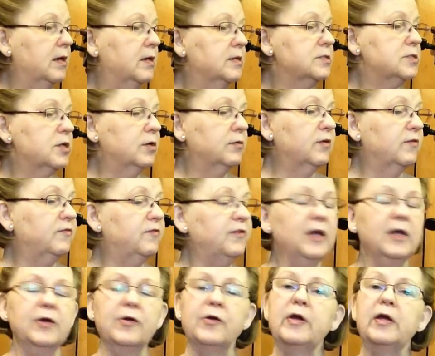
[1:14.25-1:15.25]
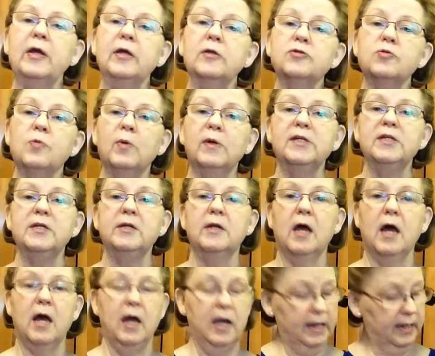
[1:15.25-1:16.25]
So the fingering at
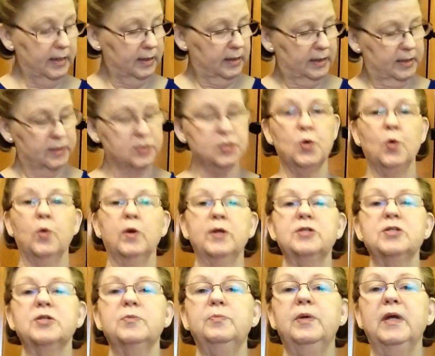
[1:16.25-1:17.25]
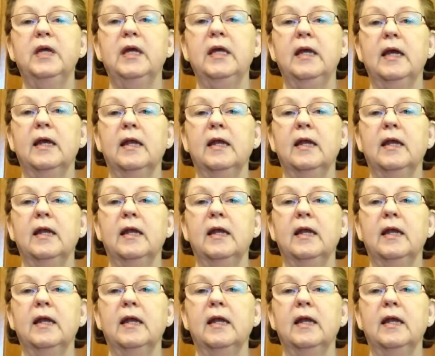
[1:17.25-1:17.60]
29 is going to be,